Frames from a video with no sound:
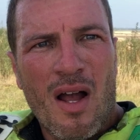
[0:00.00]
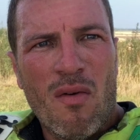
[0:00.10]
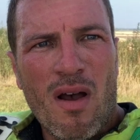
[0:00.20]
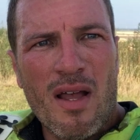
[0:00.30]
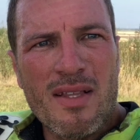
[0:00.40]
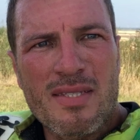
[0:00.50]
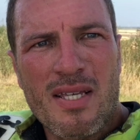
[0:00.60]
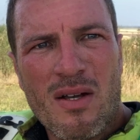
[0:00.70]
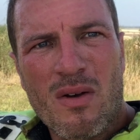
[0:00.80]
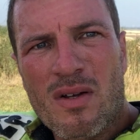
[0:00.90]
Right,
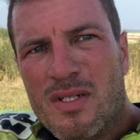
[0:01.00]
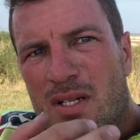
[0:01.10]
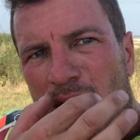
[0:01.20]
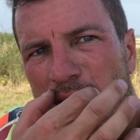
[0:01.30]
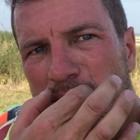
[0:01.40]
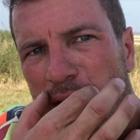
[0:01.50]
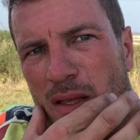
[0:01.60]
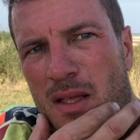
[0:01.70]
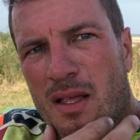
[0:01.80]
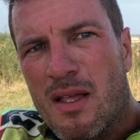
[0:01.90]
oh, I've got a nice
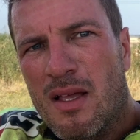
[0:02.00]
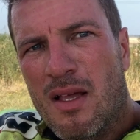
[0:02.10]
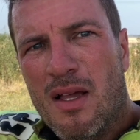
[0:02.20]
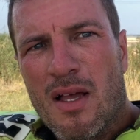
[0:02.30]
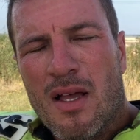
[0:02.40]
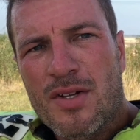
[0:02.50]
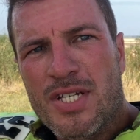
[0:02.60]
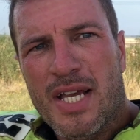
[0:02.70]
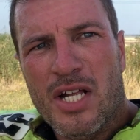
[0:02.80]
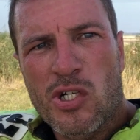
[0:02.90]

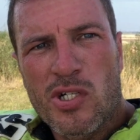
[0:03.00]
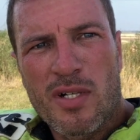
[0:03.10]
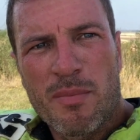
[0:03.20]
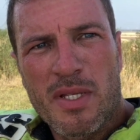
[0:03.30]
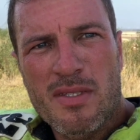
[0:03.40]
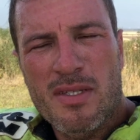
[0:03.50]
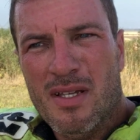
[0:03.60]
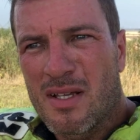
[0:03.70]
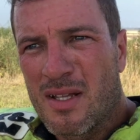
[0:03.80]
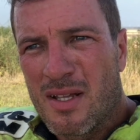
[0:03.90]
tash, a bit
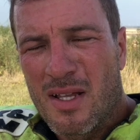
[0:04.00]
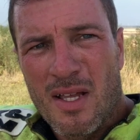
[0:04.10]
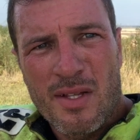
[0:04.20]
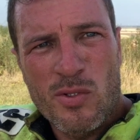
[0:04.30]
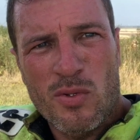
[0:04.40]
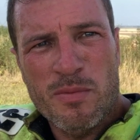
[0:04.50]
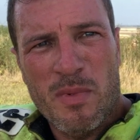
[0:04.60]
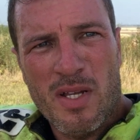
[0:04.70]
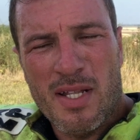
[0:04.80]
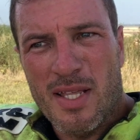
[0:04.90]
George
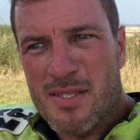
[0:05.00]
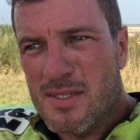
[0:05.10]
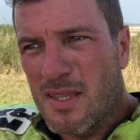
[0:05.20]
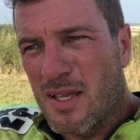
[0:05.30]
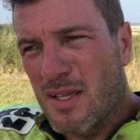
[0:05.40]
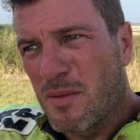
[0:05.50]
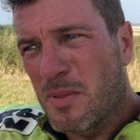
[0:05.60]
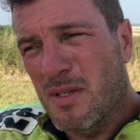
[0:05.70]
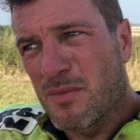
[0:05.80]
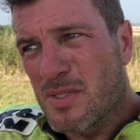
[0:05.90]
Michael-esque there,
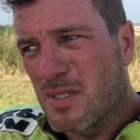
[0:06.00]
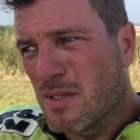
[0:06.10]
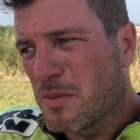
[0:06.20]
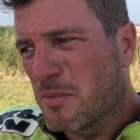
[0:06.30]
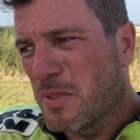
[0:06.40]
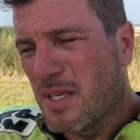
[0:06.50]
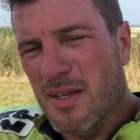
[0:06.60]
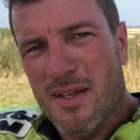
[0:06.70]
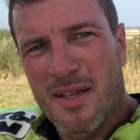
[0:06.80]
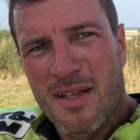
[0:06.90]
but obviously don't want to
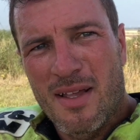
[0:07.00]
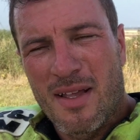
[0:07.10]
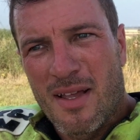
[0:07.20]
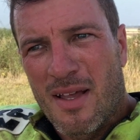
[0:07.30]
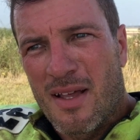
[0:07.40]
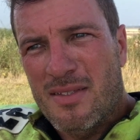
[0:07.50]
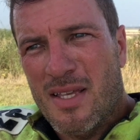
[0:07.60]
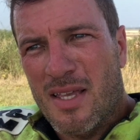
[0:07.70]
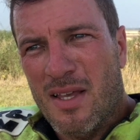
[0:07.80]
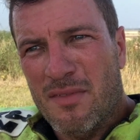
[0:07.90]
be
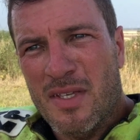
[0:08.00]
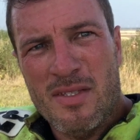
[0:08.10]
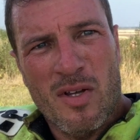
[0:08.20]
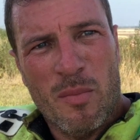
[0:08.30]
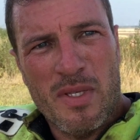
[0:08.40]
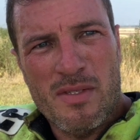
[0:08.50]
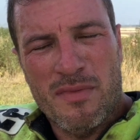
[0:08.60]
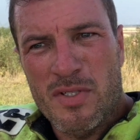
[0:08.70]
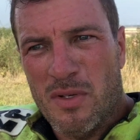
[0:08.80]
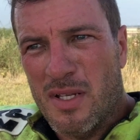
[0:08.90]
taking after his hobbies
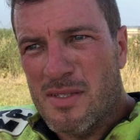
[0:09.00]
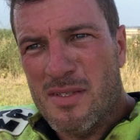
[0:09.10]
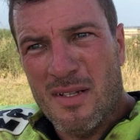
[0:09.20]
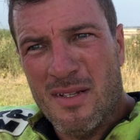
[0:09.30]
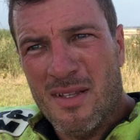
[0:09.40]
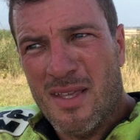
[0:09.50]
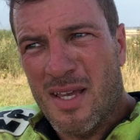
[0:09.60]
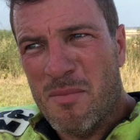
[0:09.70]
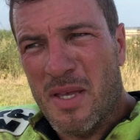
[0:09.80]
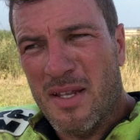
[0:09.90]
of toilets and
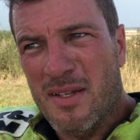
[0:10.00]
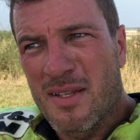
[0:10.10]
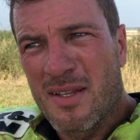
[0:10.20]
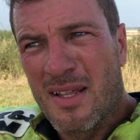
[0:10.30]
gay men.